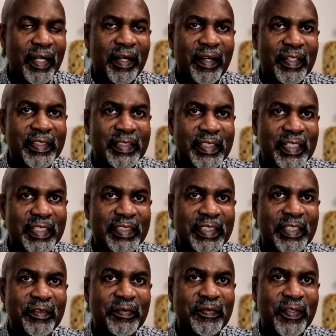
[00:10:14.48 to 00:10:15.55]
until
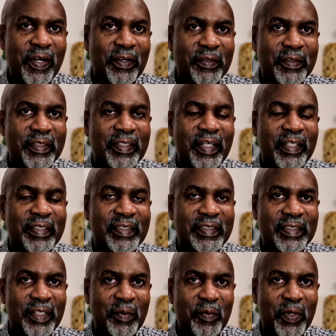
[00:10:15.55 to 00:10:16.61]
she found
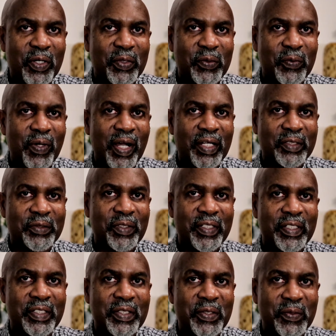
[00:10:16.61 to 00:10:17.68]
someone who
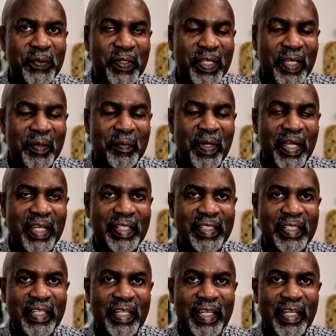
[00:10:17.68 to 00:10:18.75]
actually knew him,
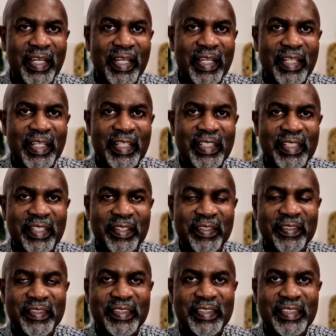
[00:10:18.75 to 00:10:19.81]
and you
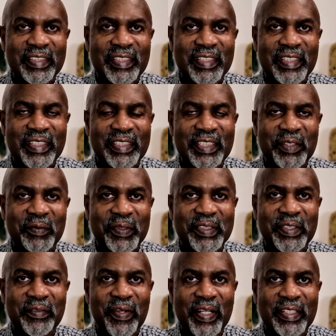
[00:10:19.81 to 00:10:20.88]
know, she was
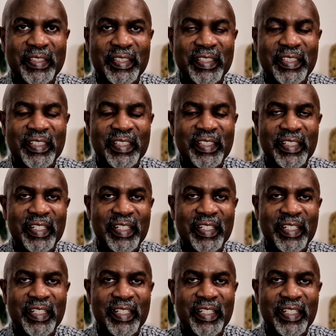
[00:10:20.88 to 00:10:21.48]
directed,